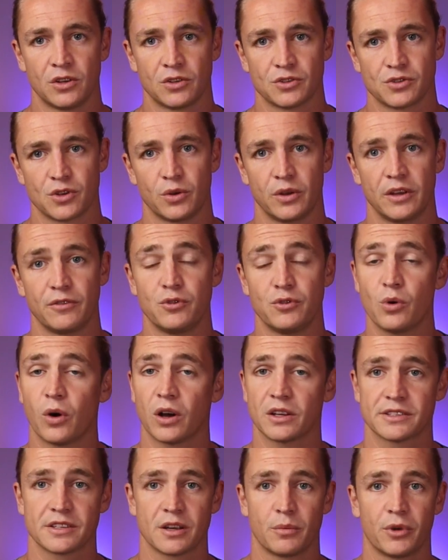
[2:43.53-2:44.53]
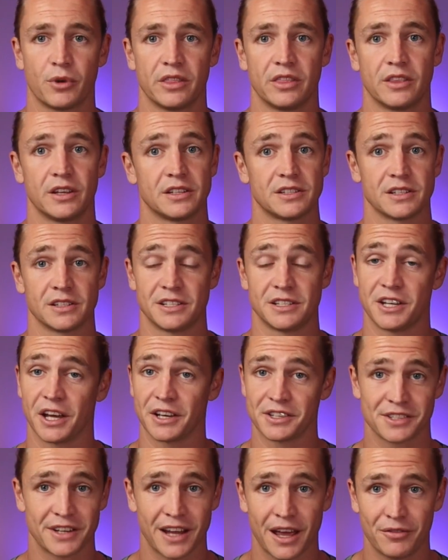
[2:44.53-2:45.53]
So if you are someone that
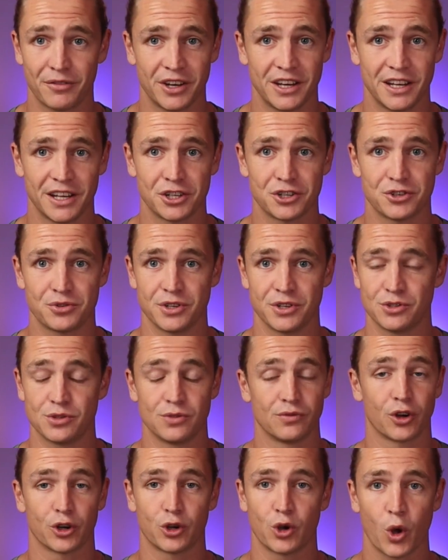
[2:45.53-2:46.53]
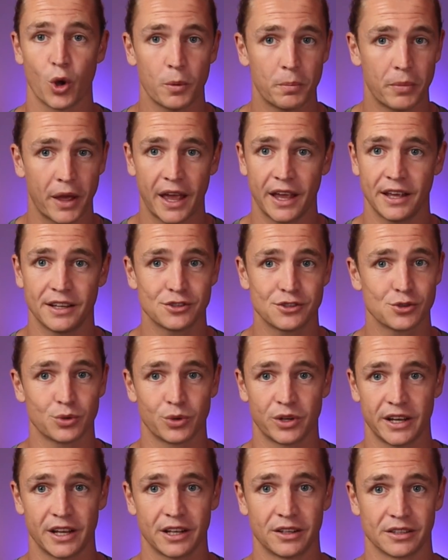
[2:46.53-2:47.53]
doesn't have any injuries, you've got no pains
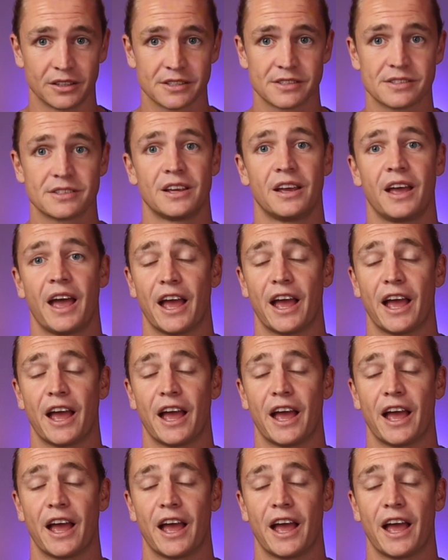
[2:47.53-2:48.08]
or niggles,